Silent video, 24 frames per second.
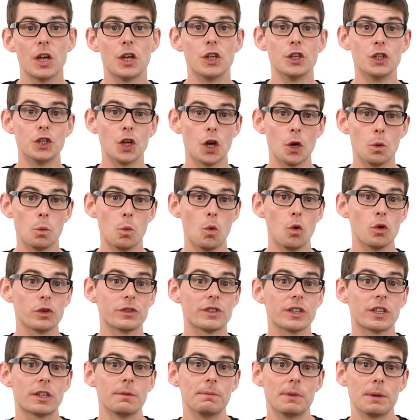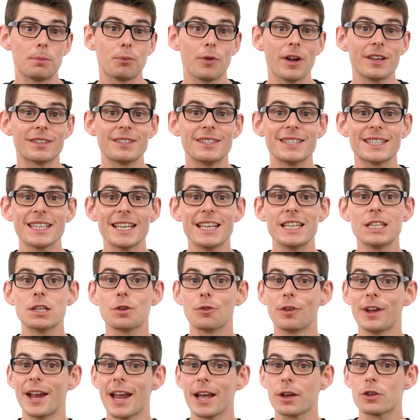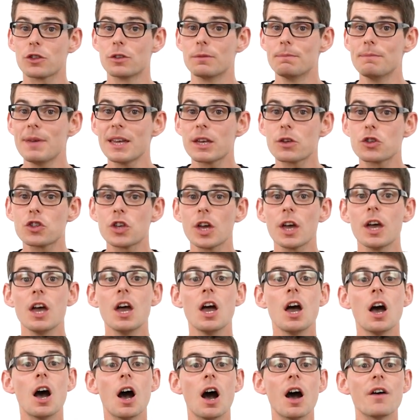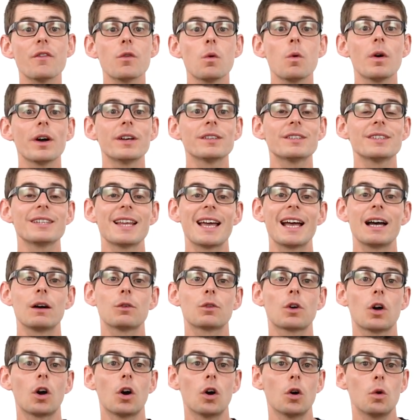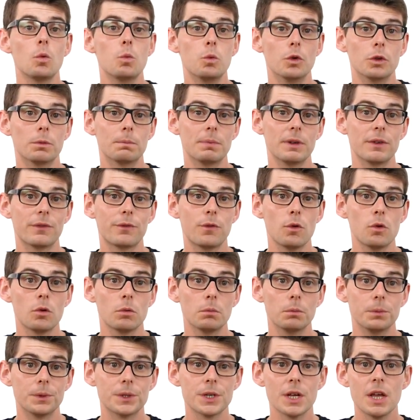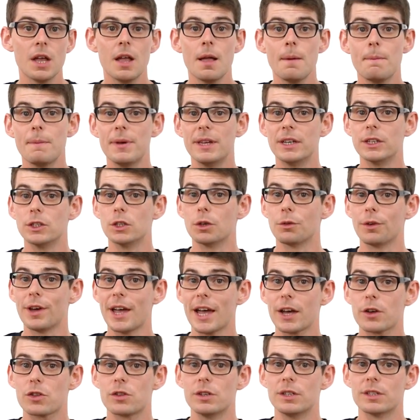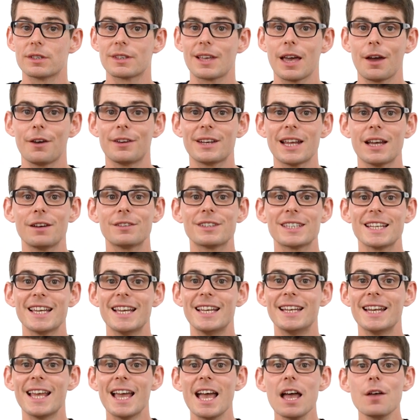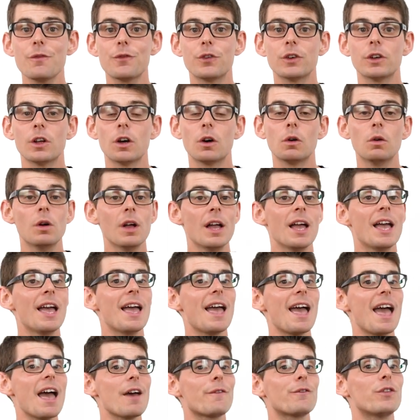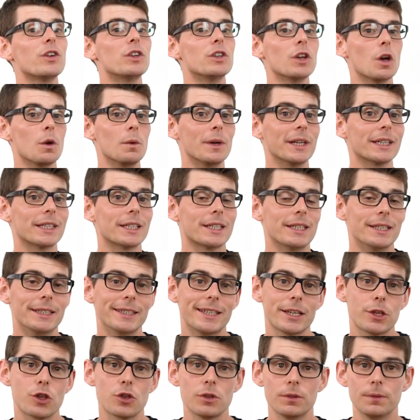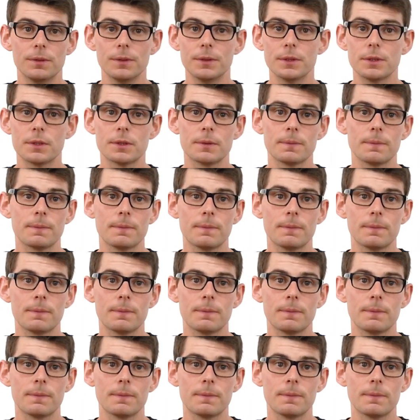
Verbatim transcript: No water can be present in the reaction mixture, otherwise an alcohol would be formed, meaning the reaction is carried out in ethanol, ethanolic conditions.